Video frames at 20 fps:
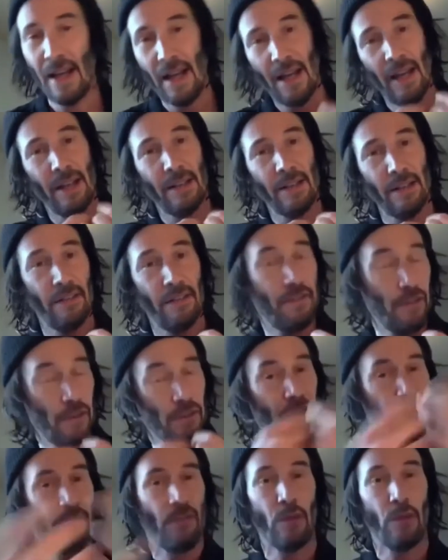And the
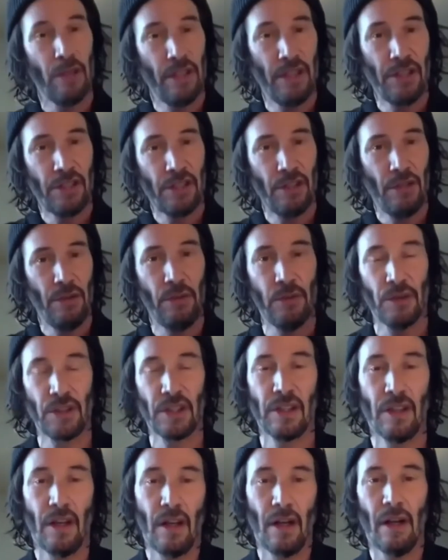first four
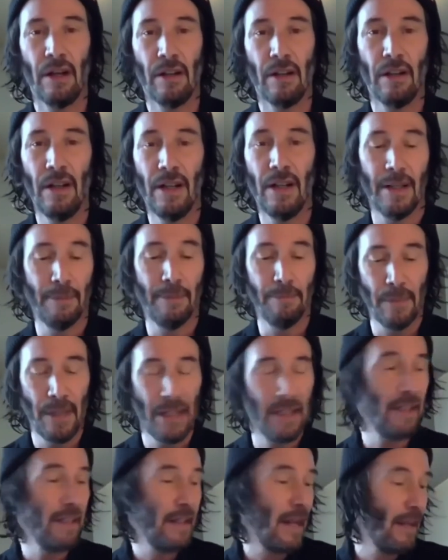issues are
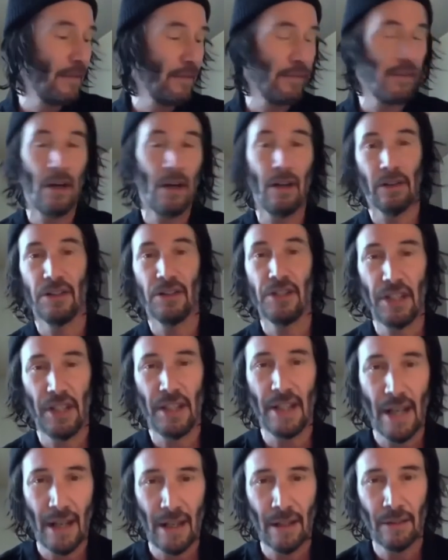in an
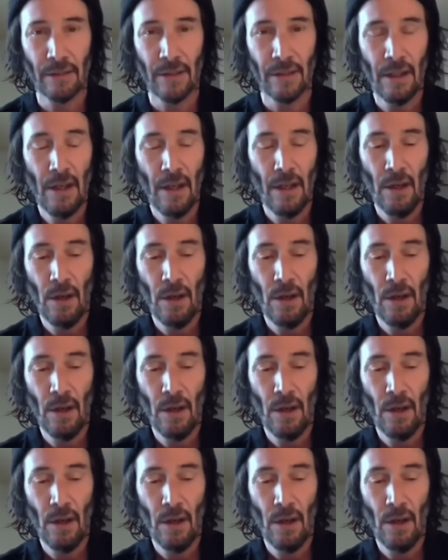anthology now,